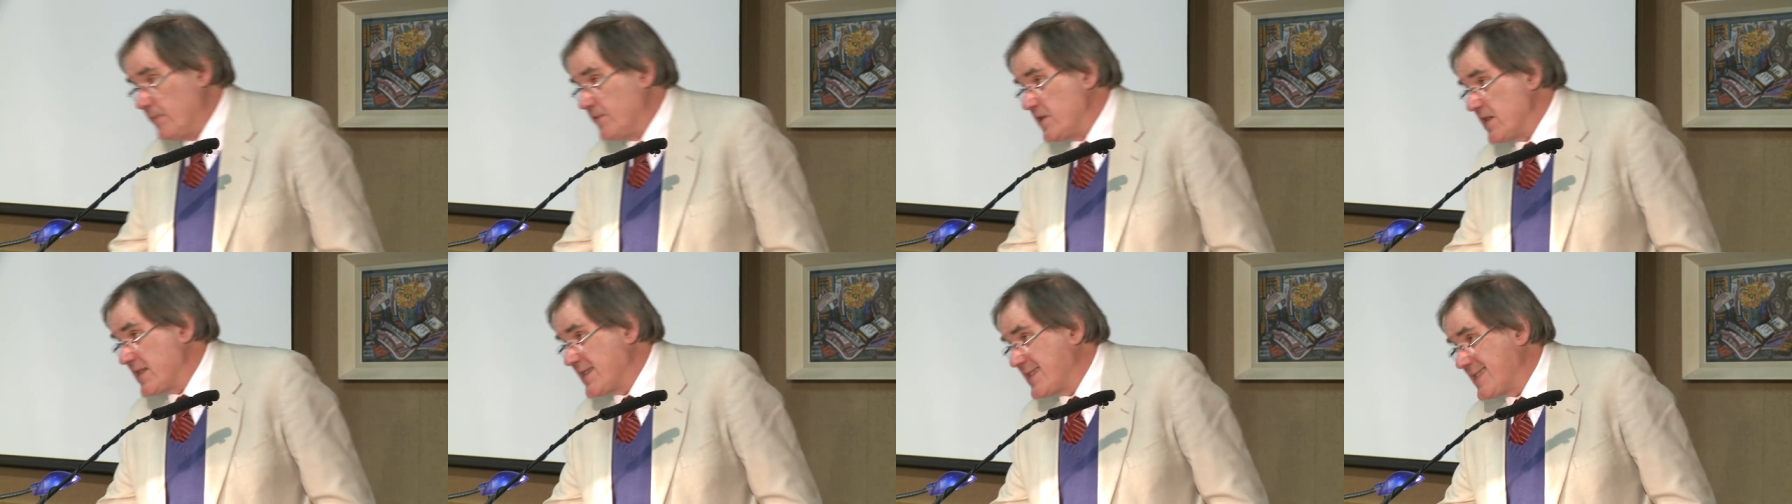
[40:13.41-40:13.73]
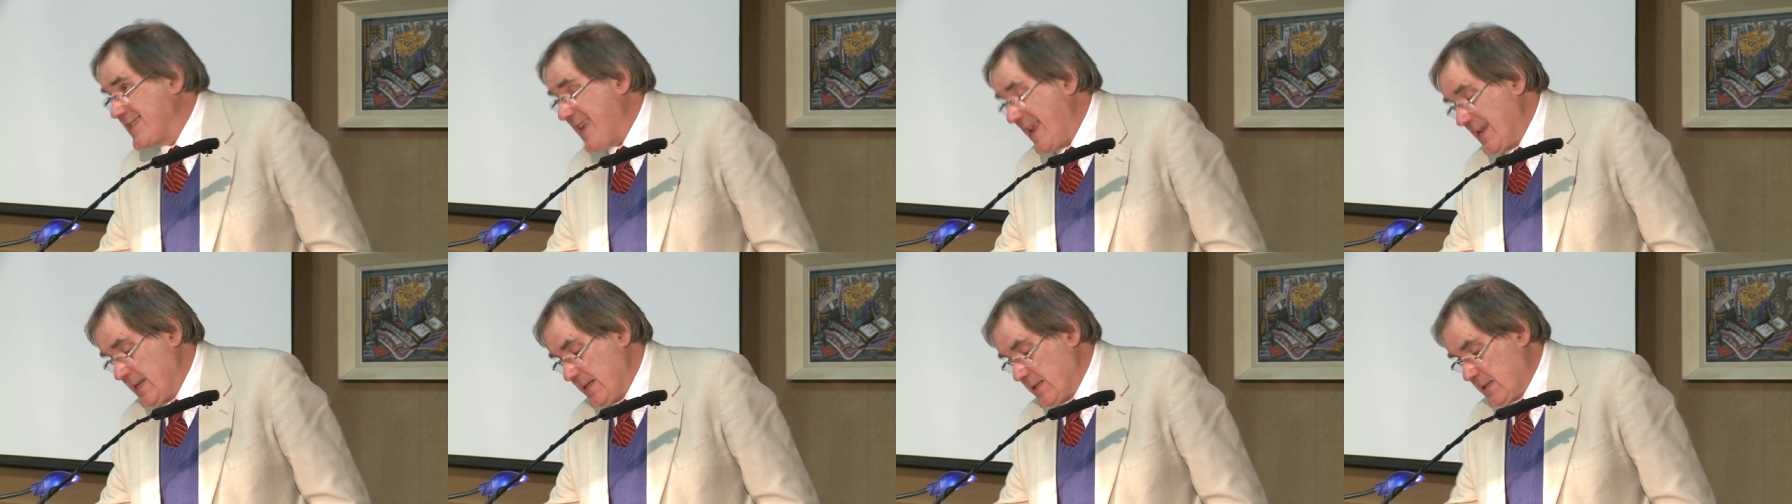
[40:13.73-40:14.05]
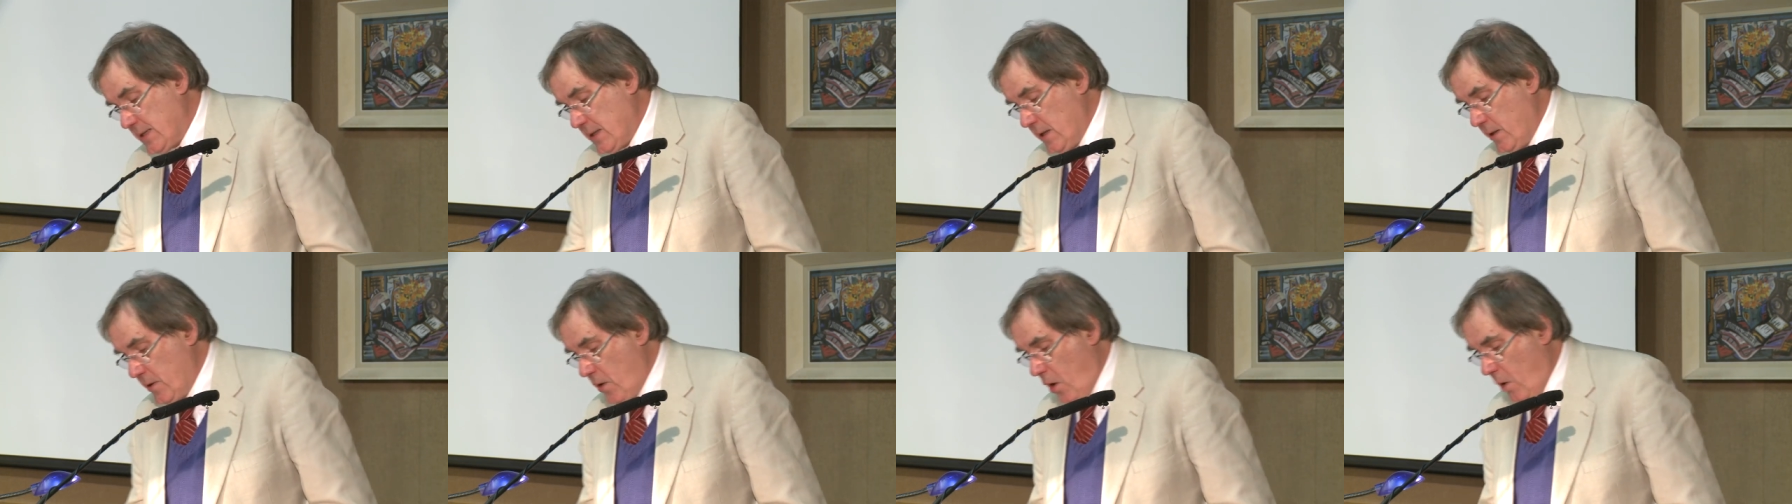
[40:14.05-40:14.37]
of
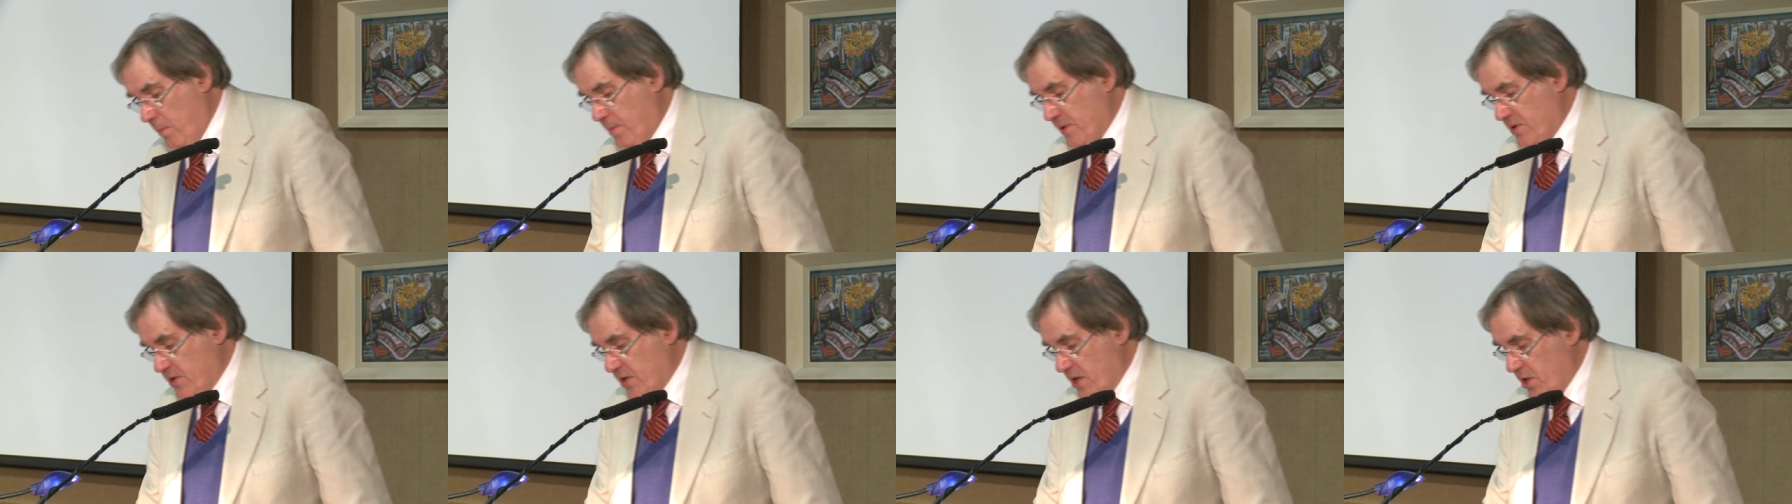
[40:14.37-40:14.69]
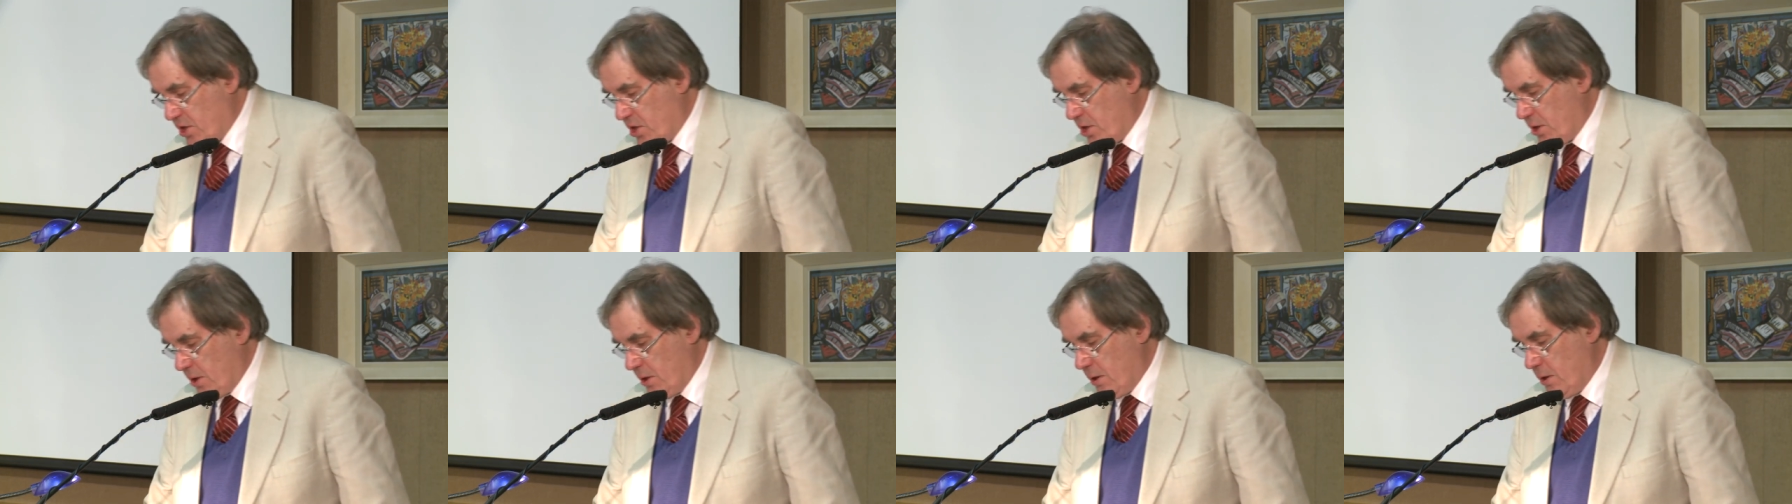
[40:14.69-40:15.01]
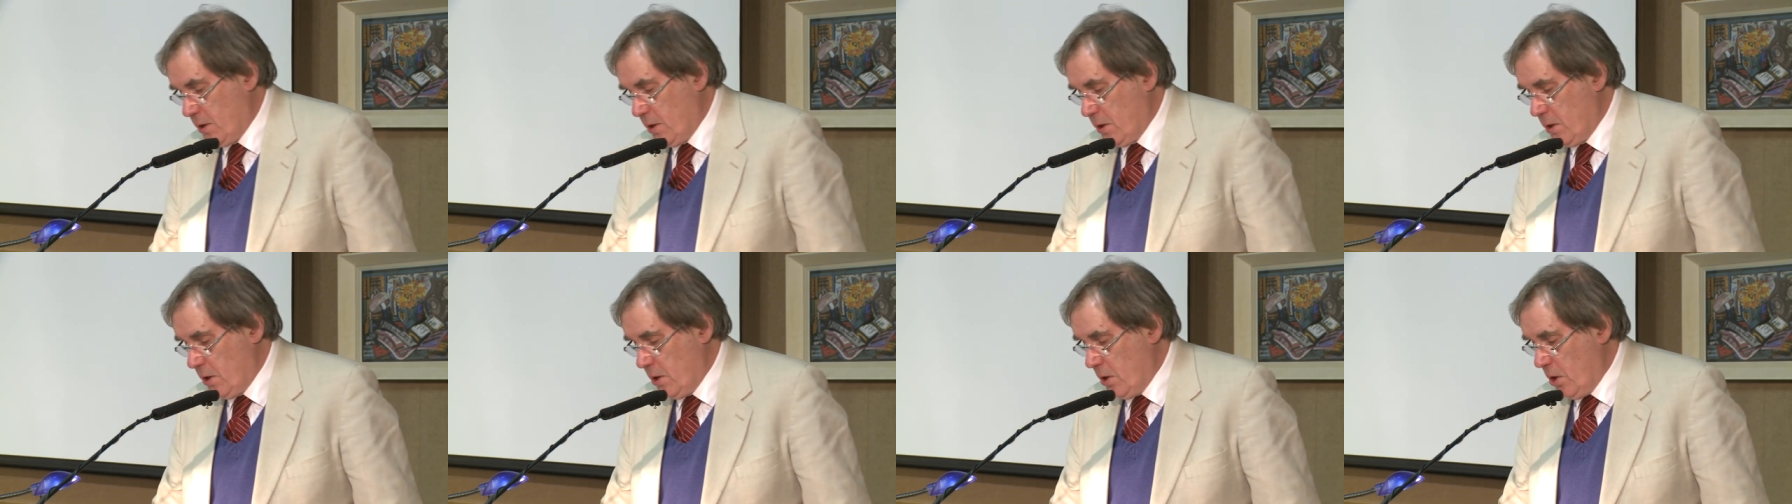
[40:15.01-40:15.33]
dissent and opposition?